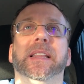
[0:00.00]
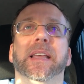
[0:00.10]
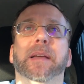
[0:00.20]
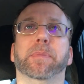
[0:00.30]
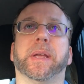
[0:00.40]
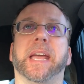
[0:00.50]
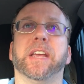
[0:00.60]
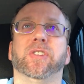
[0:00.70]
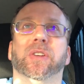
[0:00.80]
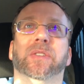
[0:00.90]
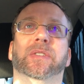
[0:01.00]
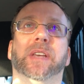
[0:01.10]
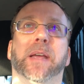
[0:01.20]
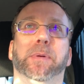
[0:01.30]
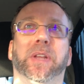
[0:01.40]
the implications
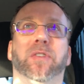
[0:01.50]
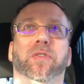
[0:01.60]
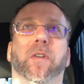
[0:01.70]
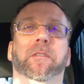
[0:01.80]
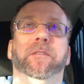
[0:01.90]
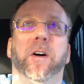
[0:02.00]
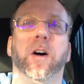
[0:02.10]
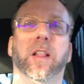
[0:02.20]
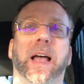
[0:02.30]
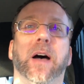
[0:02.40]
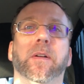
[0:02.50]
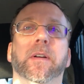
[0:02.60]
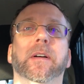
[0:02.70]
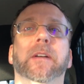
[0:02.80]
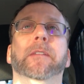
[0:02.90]
and potential fallout
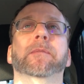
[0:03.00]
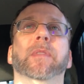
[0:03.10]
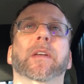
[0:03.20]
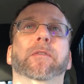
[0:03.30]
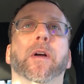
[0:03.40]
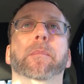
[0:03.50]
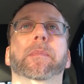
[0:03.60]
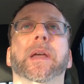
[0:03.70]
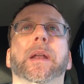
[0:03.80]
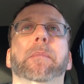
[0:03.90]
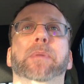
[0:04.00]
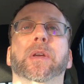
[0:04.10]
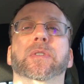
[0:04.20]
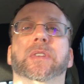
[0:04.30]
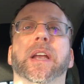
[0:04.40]
from an
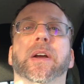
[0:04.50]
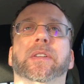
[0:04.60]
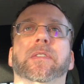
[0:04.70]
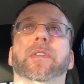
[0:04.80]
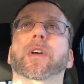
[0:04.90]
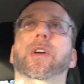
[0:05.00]
abuse narrative.